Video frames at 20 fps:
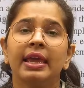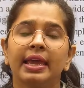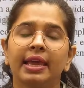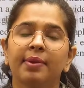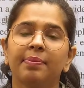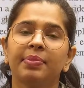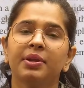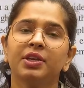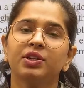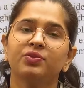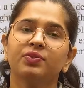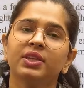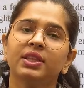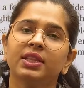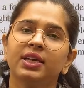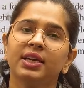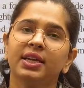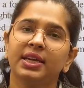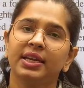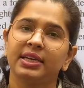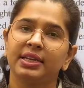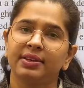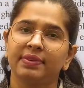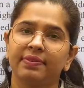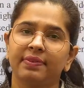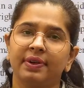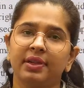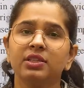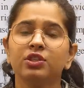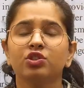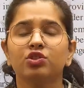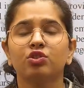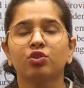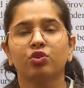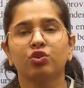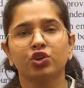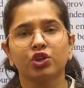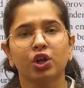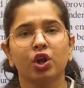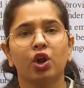in between the intervals,
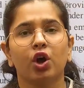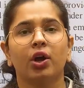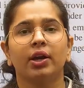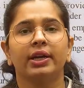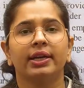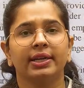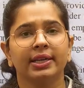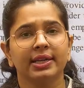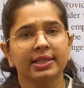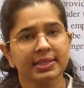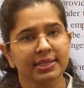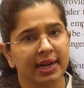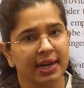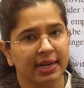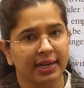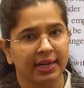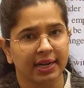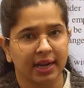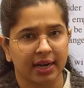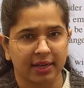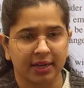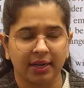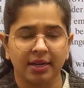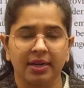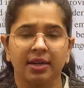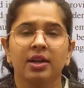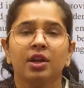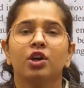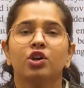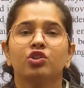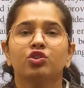social audit is conducted.